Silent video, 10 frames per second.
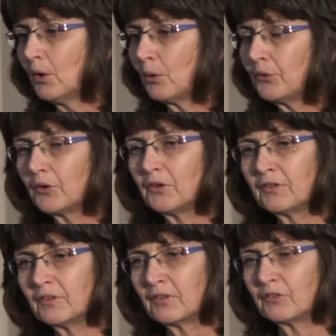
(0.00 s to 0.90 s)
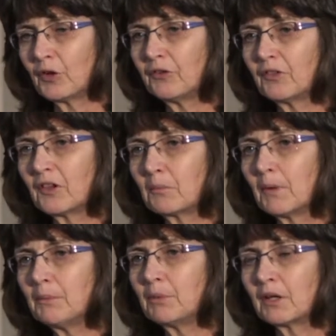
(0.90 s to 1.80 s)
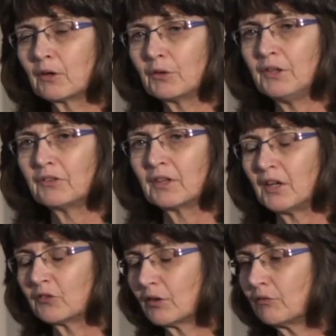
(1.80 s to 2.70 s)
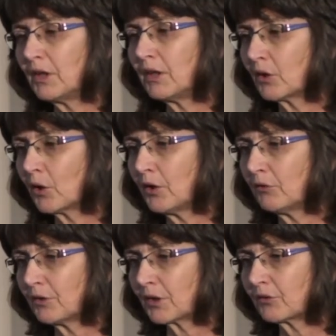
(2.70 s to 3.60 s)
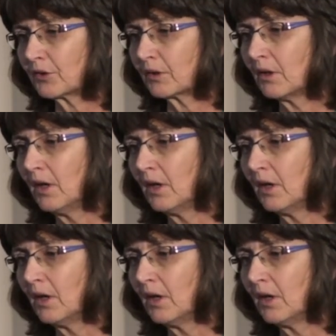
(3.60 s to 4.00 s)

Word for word: although there's suggestion that it might be increased in HIV co-infection.